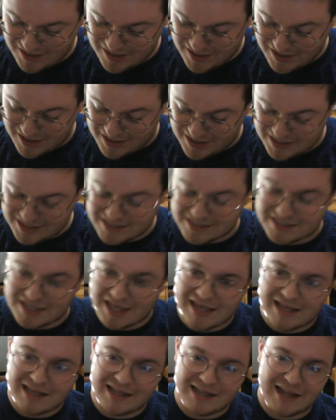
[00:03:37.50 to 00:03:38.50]
And this is
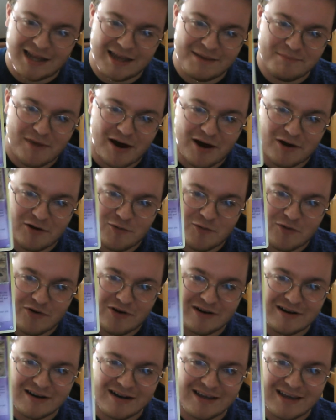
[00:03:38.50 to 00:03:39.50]
a clay model
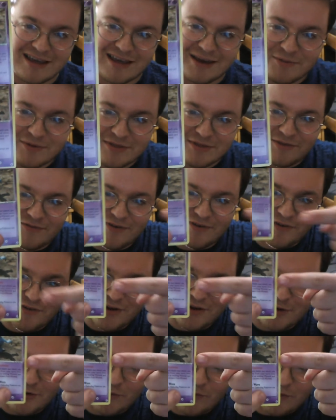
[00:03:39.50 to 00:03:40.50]
one, again with a very
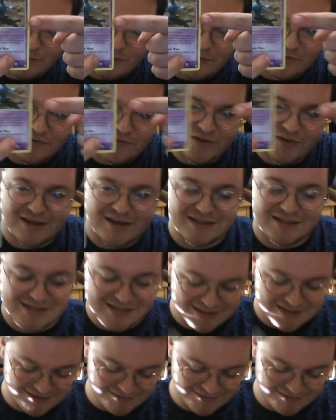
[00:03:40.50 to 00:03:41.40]
adorable face.